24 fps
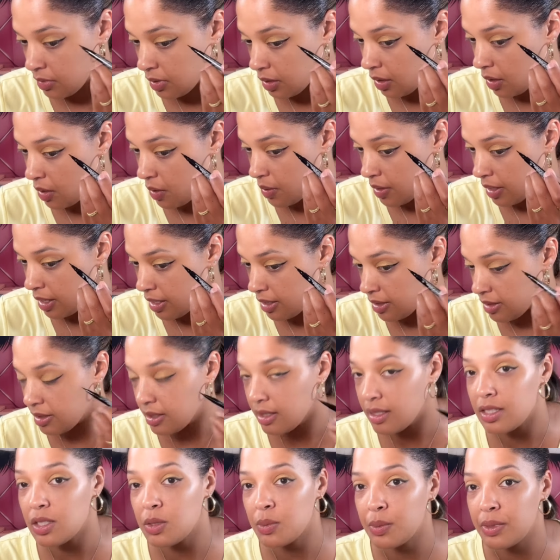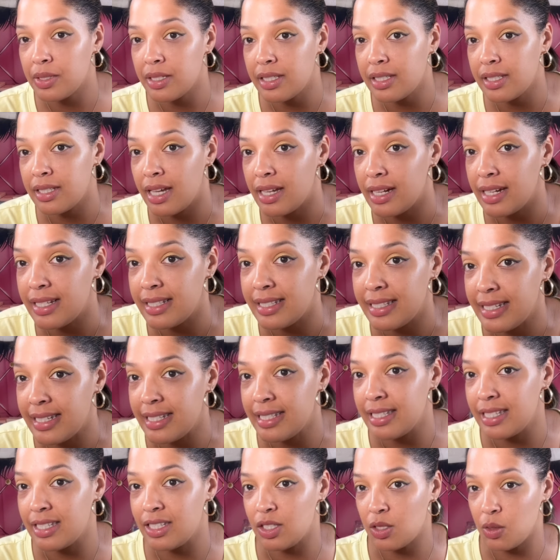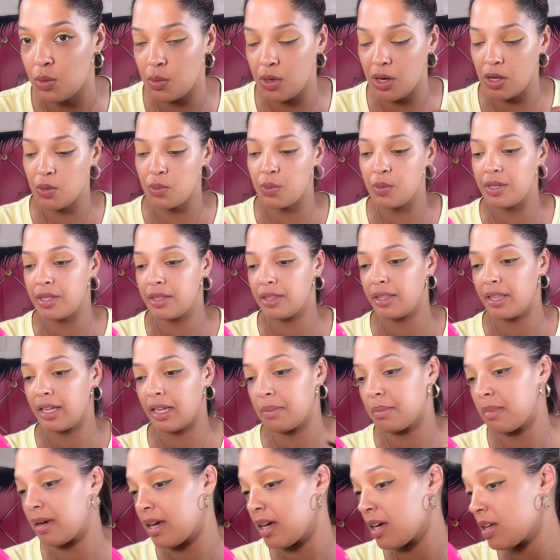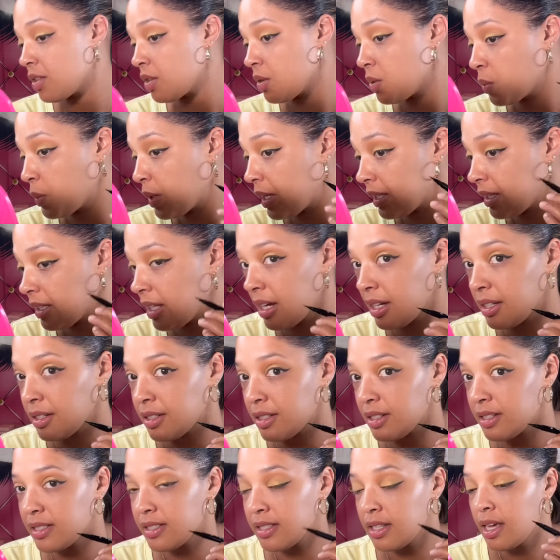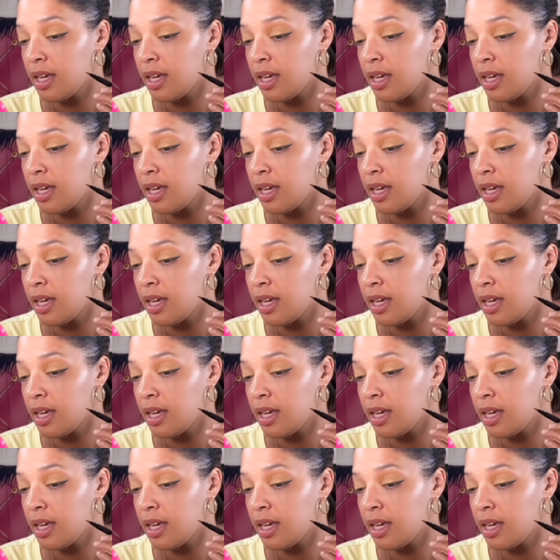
Okay, this one is not as easy to work with like my other wing liners.